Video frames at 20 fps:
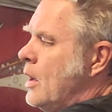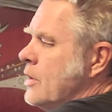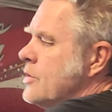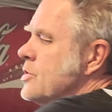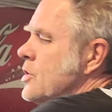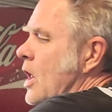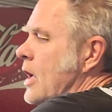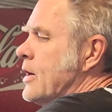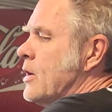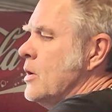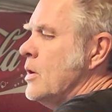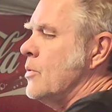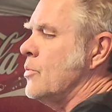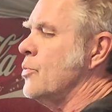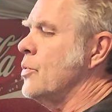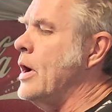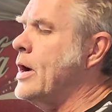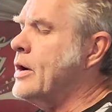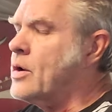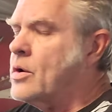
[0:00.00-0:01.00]
It's like a
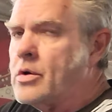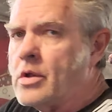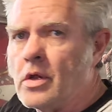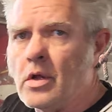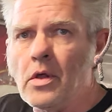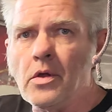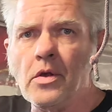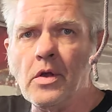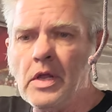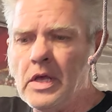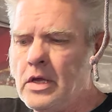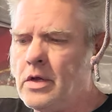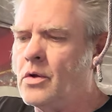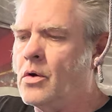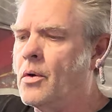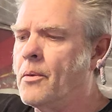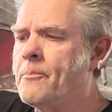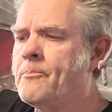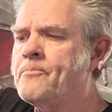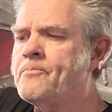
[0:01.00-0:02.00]
record and a
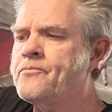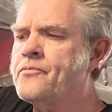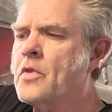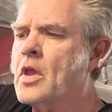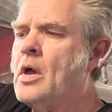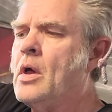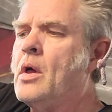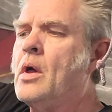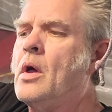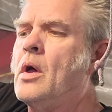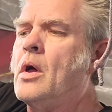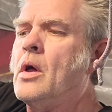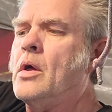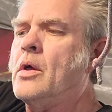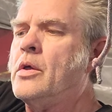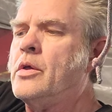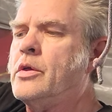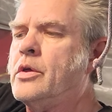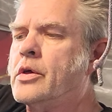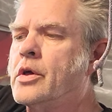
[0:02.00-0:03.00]
needle.
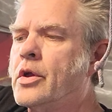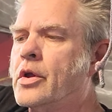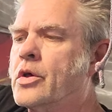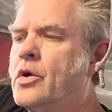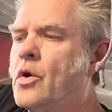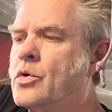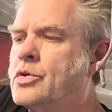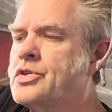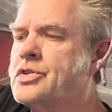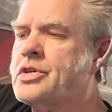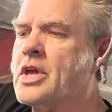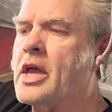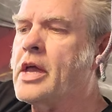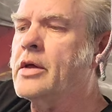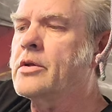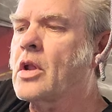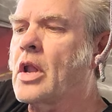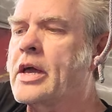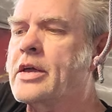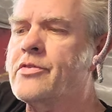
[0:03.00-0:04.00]
You're going to go
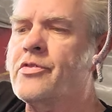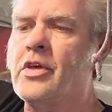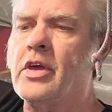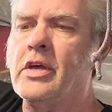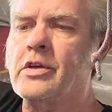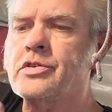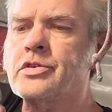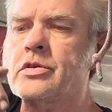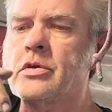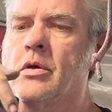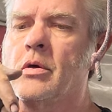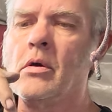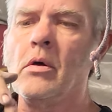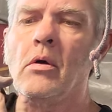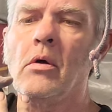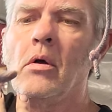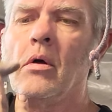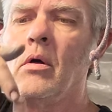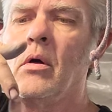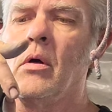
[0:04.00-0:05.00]
sand like this,
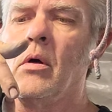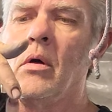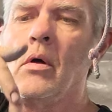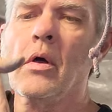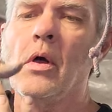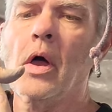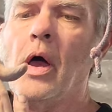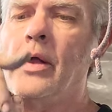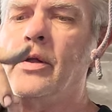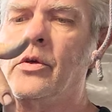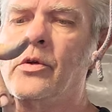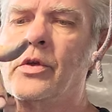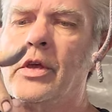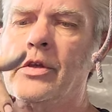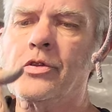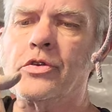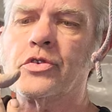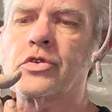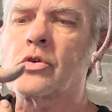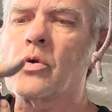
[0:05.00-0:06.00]
and you'll
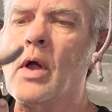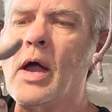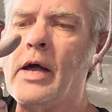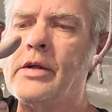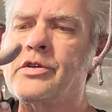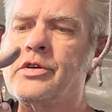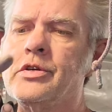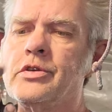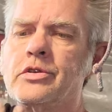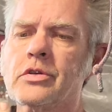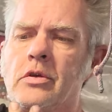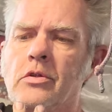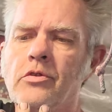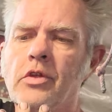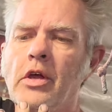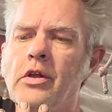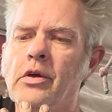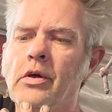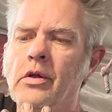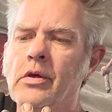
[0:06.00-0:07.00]
get the scratches.
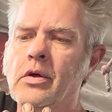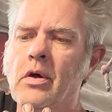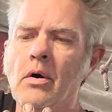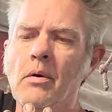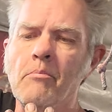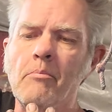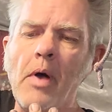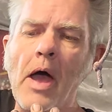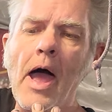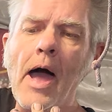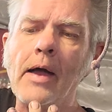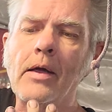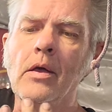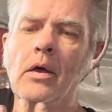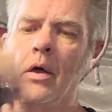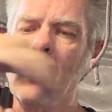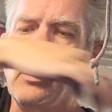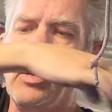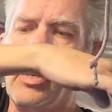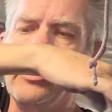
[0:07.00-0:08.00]
Then you're going to come back,
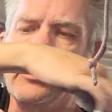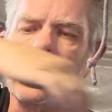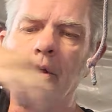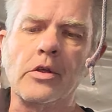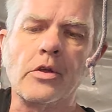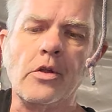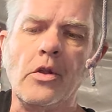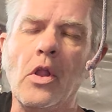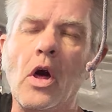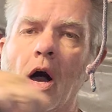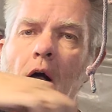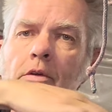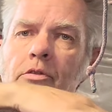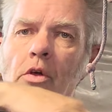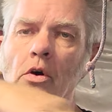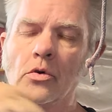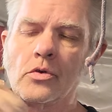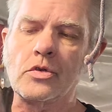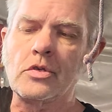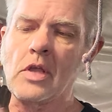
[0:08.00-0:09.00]
and you're going to knock
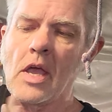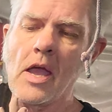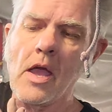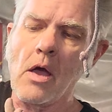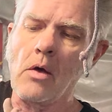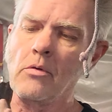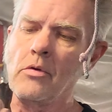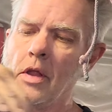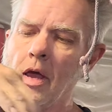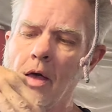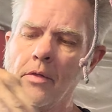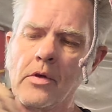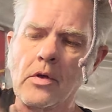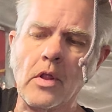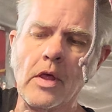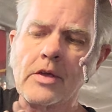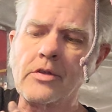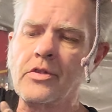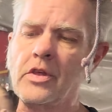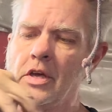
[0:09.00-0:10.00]
those down. Now they're
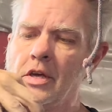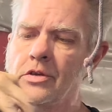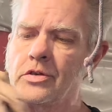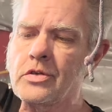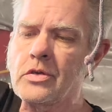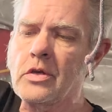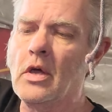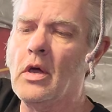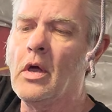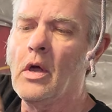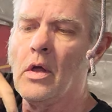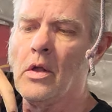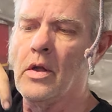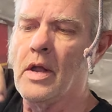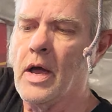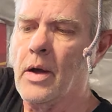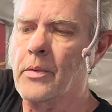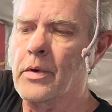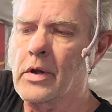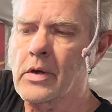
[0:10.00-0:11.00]
like this.
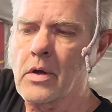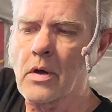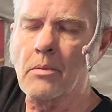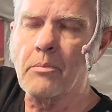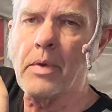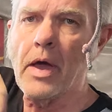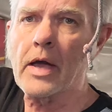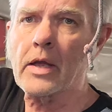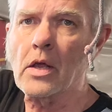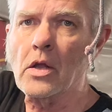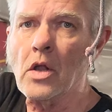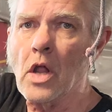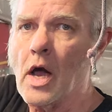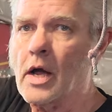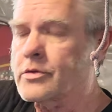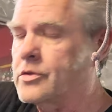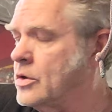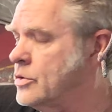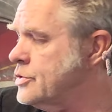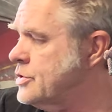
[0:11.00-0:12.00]
Now we're going to come back and knock
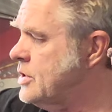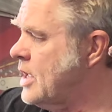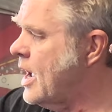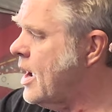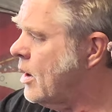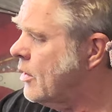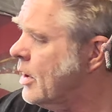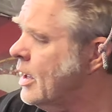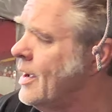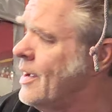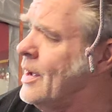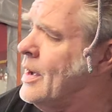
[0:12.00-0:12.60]
those down.